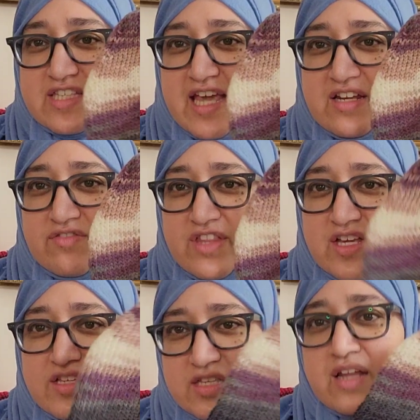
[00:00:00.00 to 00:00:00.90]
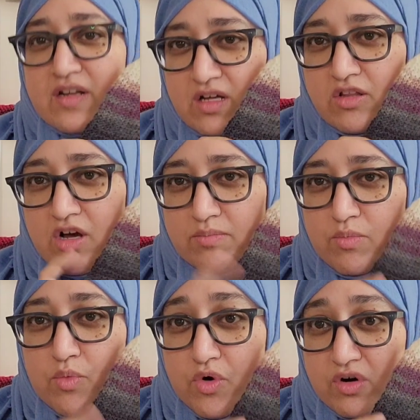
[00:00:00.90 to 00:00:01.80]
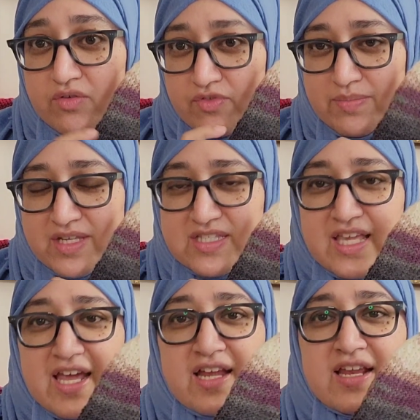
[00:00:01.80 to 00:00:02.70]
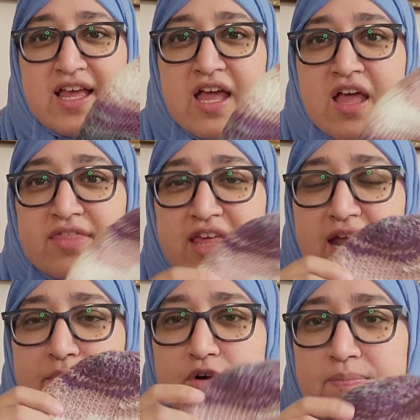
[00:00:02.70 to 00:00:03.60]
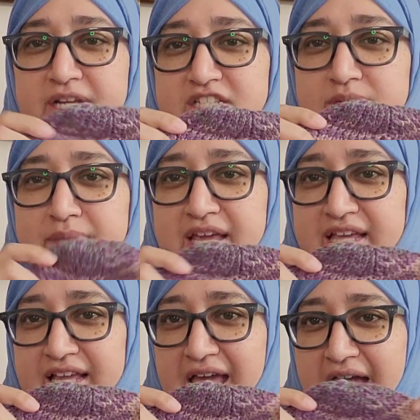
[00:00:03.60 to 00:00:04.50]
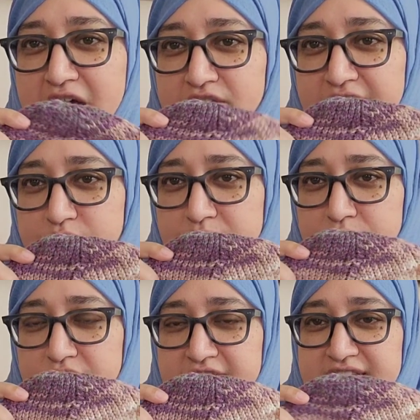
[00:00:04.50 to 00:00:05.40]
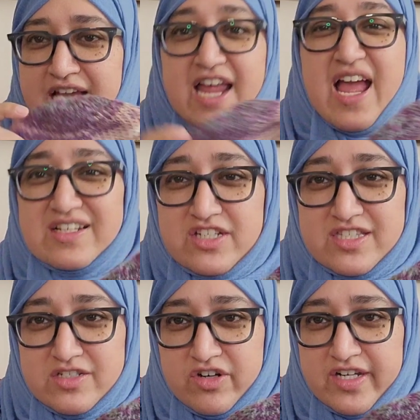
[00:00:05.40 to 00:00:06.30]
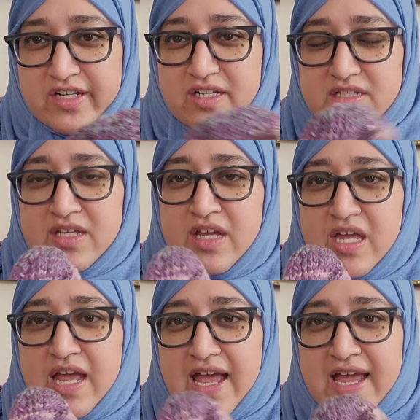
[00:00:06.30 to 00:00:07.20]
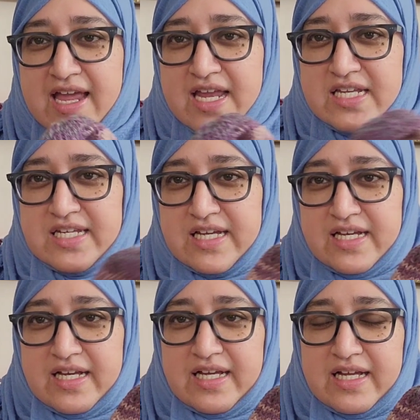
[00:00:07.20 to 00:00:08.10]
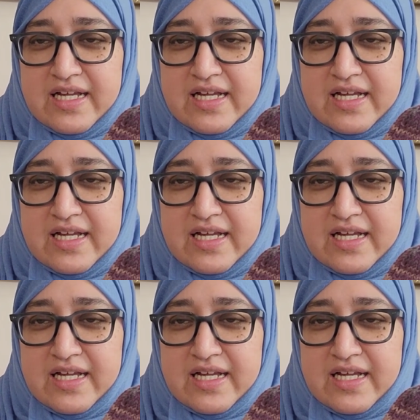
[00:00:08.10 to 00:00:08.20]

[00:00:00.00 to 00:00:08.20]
skein of this and a lot more from this skein that I'm hoping to make a cowl at one point. I actually started it and uh,